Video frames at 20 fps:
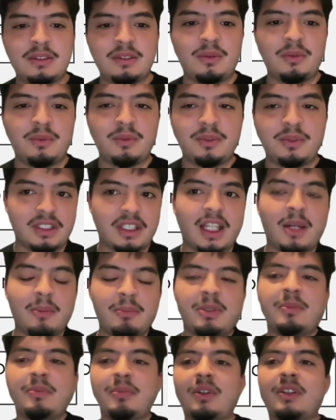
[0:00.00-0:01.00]
So, which a lot of
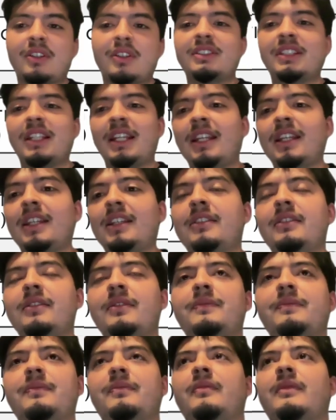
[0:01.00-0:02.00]
people are saying,
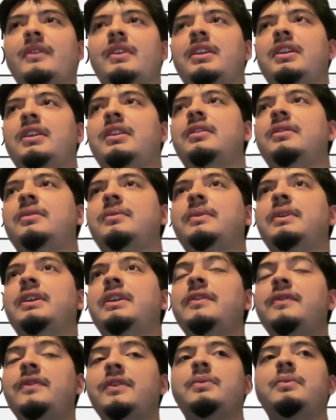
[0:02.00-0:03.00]

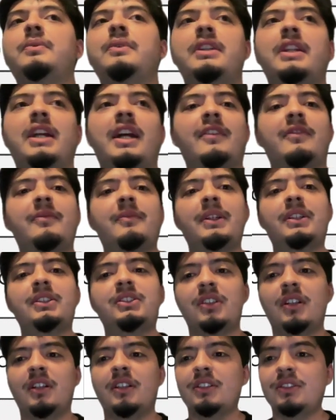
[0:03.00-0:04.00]
if he wouldn't have met
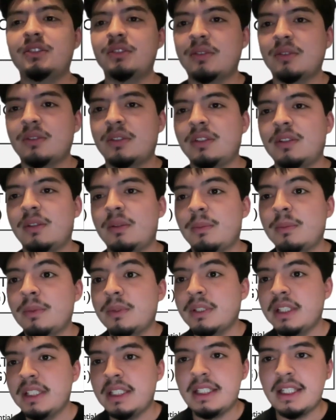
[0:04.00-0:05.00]
Johnny Torrio,
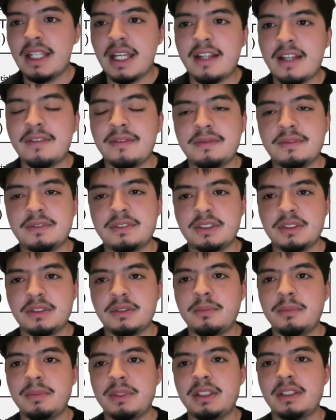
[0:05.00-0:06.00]
would he have
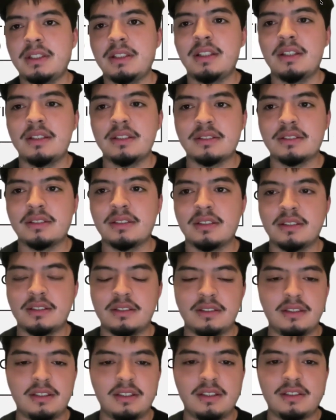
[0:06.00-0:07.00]
still been this
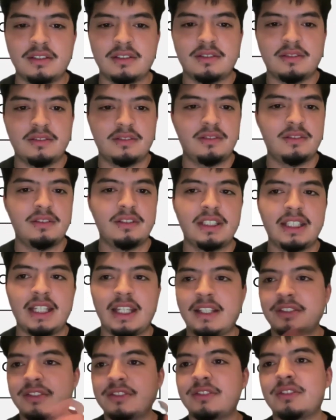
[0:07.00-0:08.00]

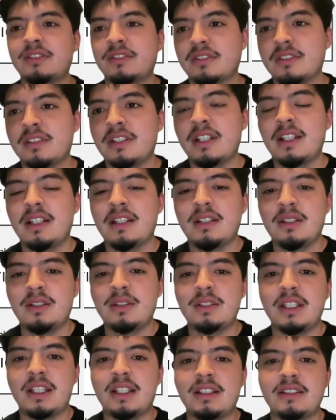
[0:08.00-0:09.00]
gangster
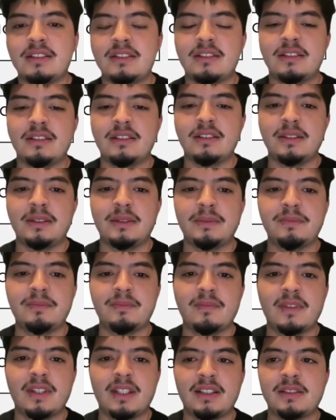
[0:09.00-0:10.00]
that
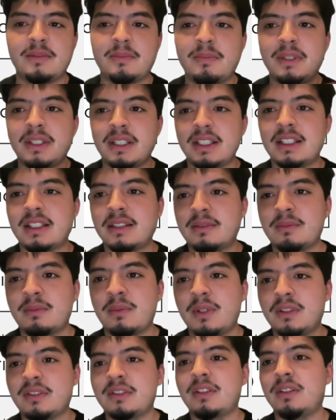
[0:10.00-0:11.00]
is big and
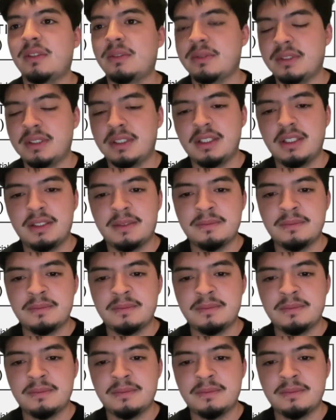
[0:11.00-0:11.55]
well known?